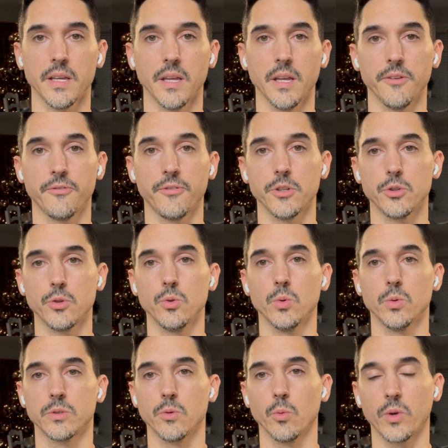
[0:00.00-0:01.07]
If you
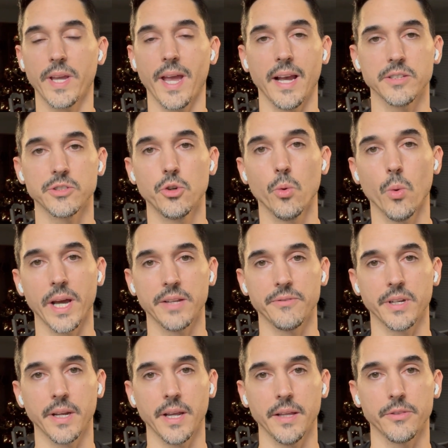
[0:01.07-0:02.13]
cast too wide of
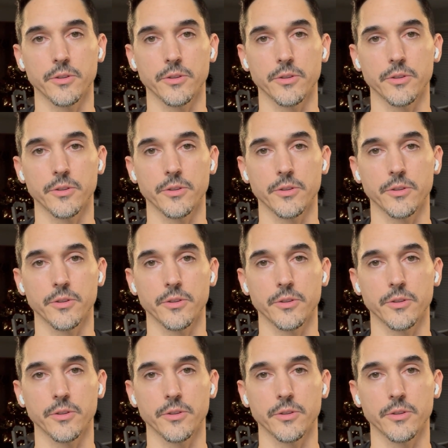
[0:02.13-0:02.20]
a net,